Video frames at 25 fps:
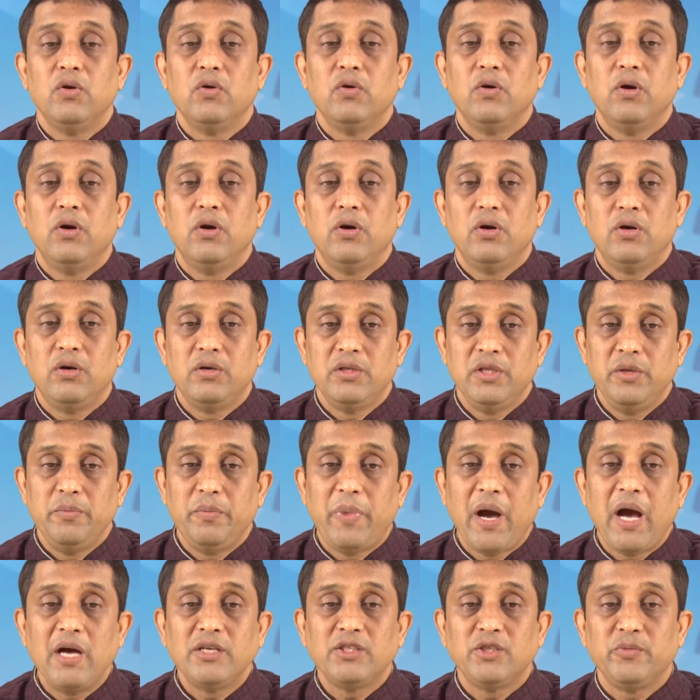The
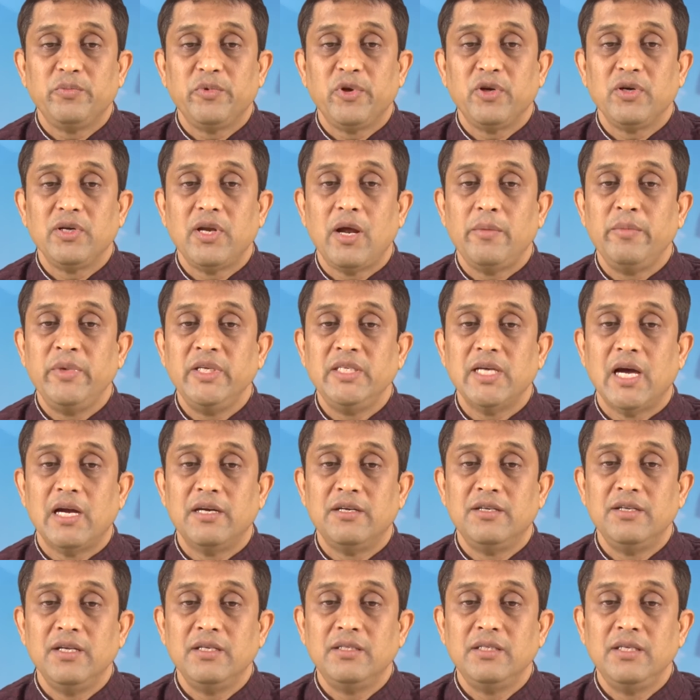first program is
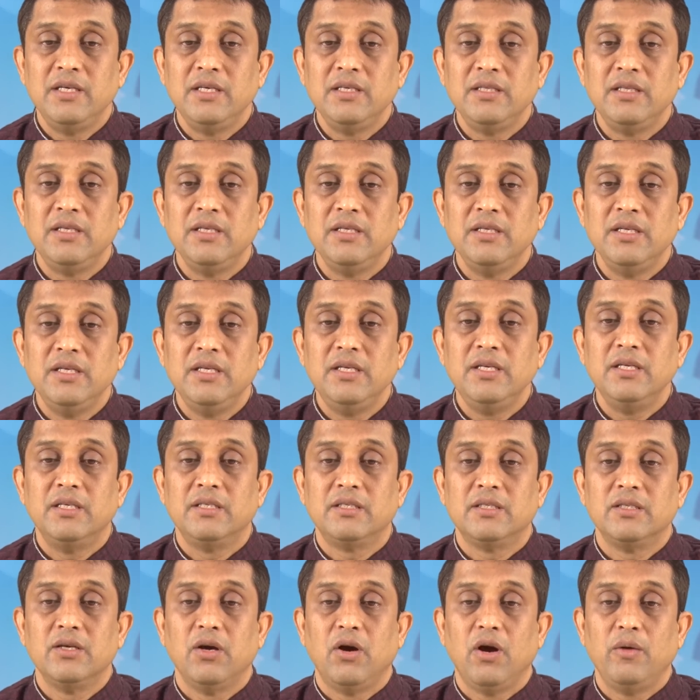addressing the
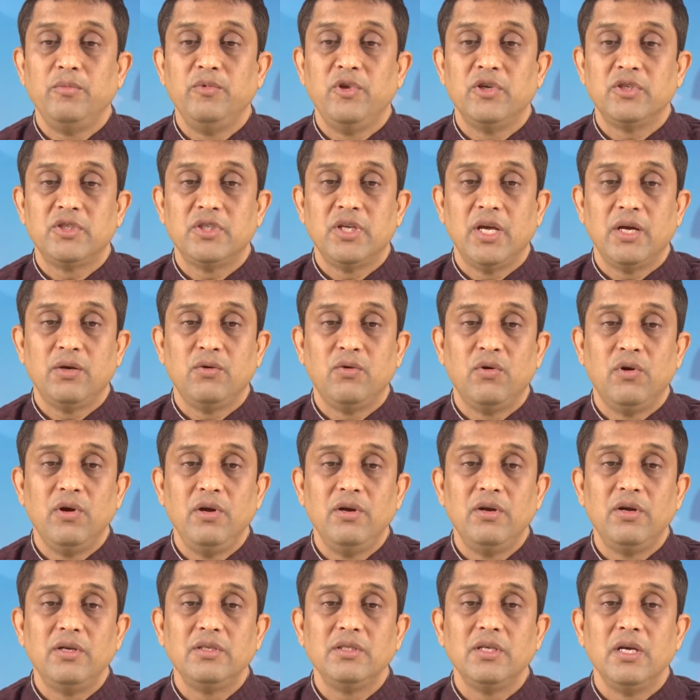needs of the
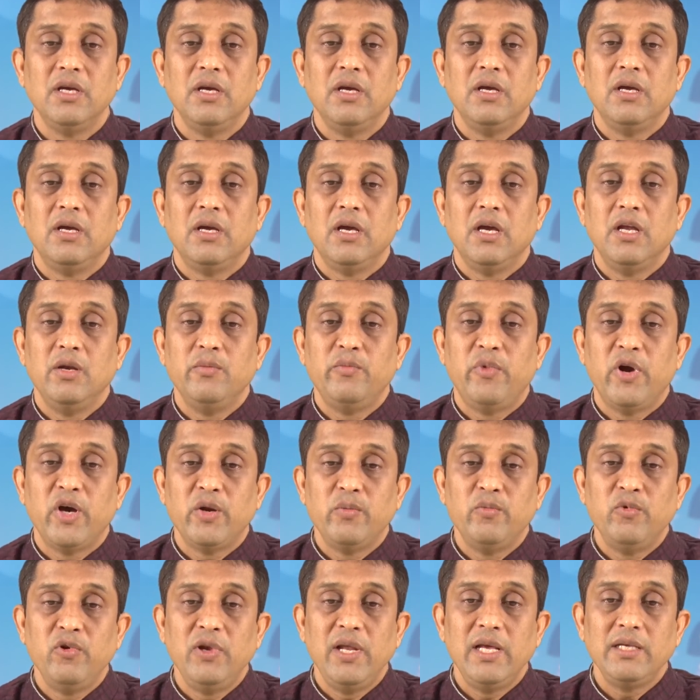stakeholders in
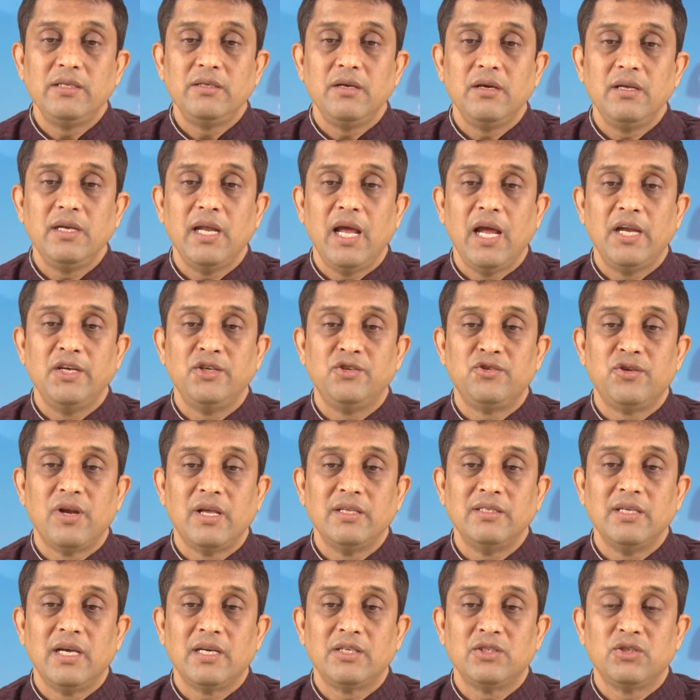formulation and
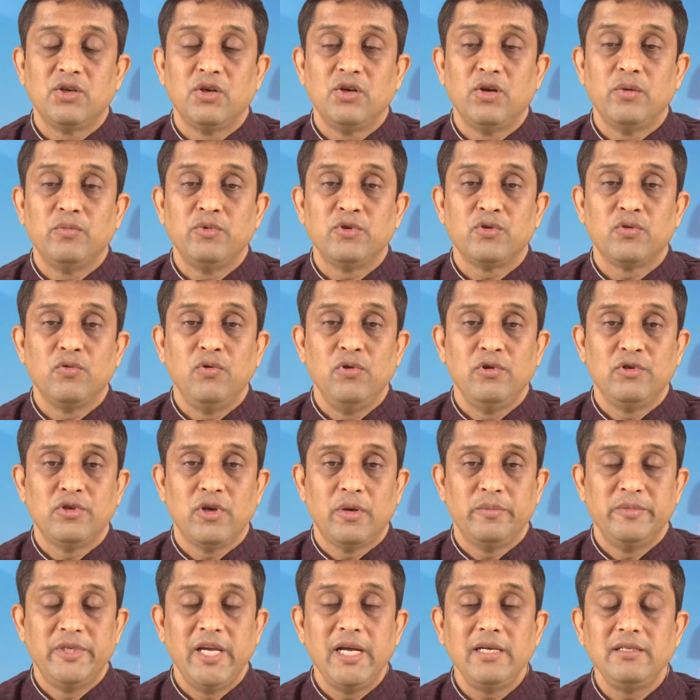transaction of school
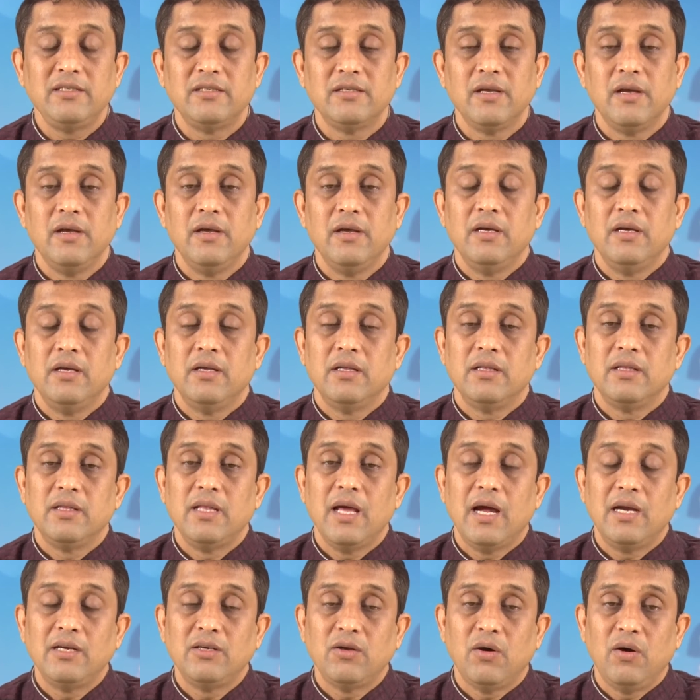subjects,
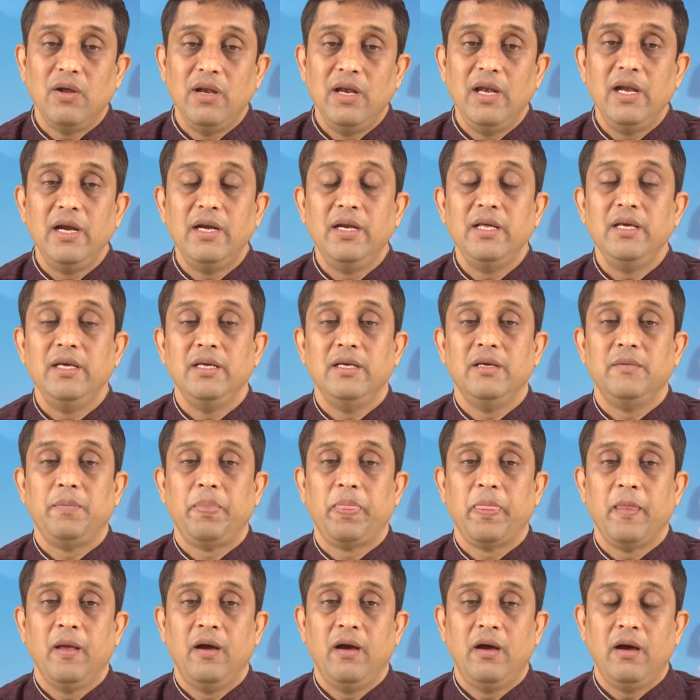that already
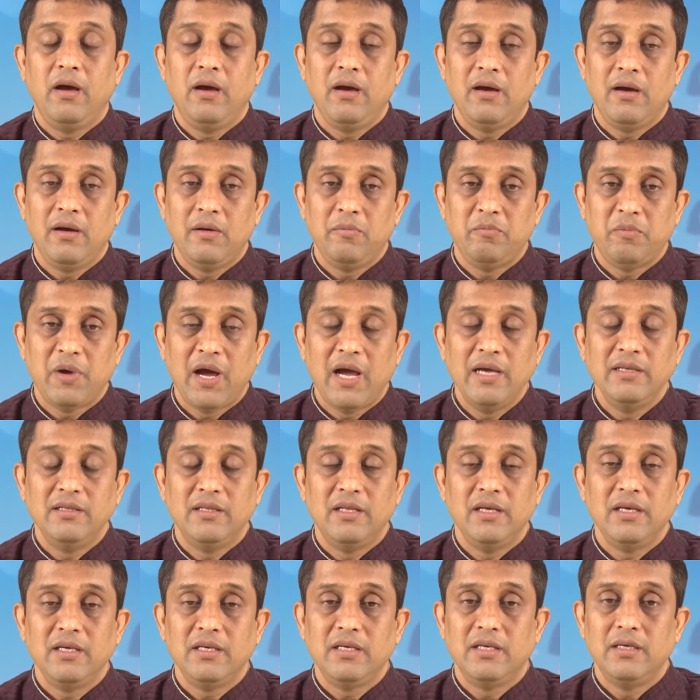I
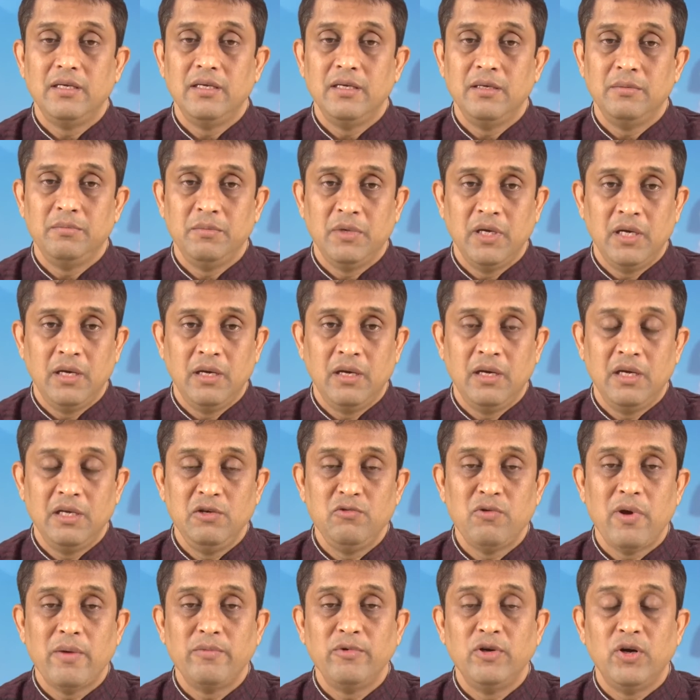think
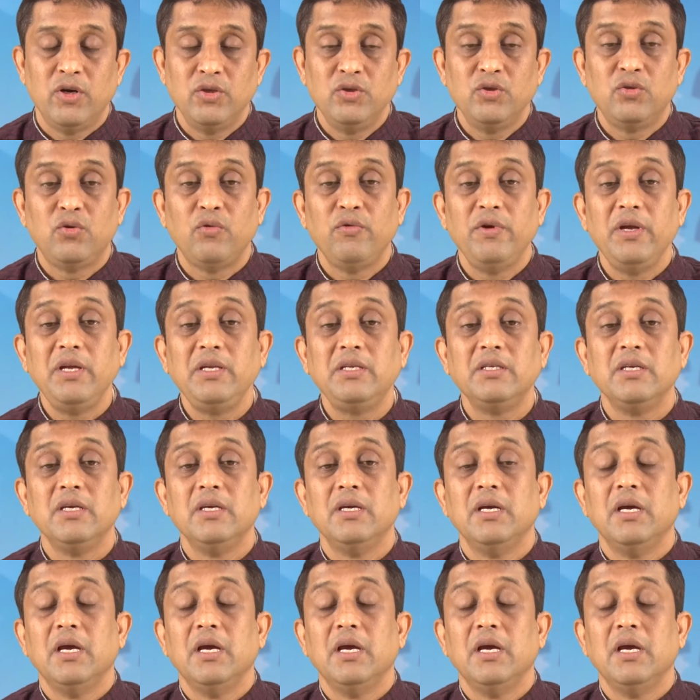you have gone through it.